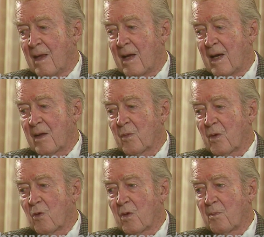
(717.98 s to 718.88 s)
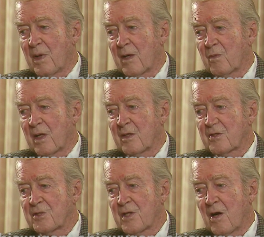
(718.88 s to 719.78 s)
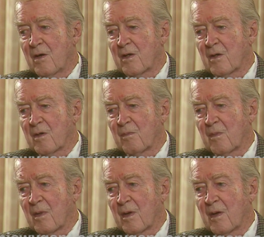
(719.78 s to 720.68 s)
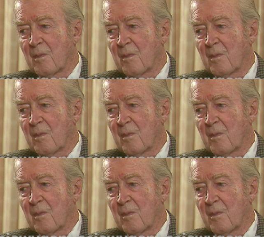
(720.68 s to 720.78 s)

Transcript: And we were about ready to start in, in